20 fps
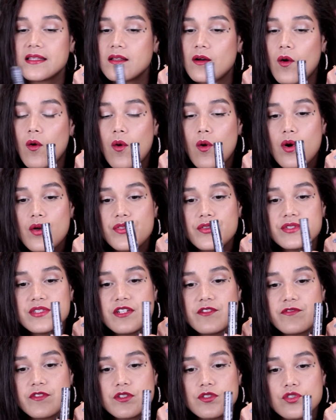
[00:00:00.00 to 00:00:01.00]
all the
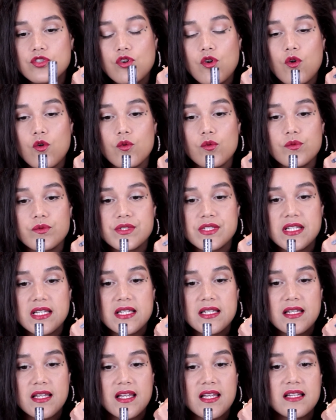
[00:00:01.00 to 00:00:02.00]
different tones
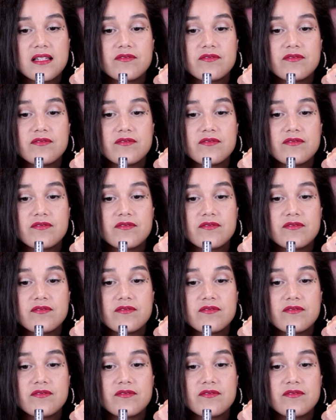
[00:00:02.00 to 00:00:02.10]
in it,